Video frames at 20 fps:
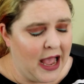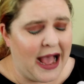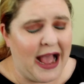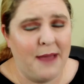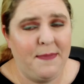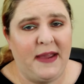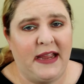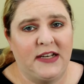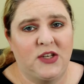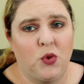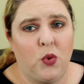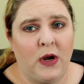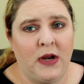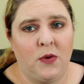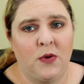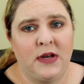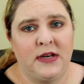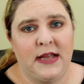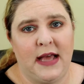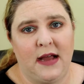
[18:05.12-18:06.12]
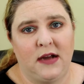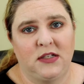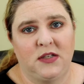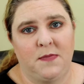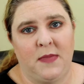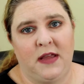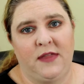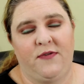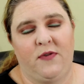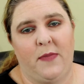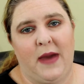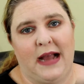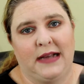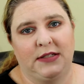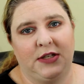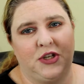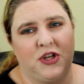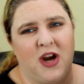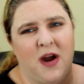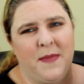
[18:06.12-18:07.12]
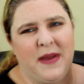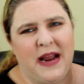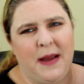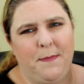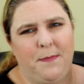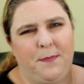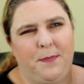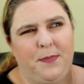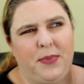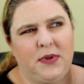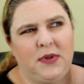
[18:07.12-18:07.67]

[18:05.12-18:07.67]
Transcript: I paid $21 a month for BoxyCharm, and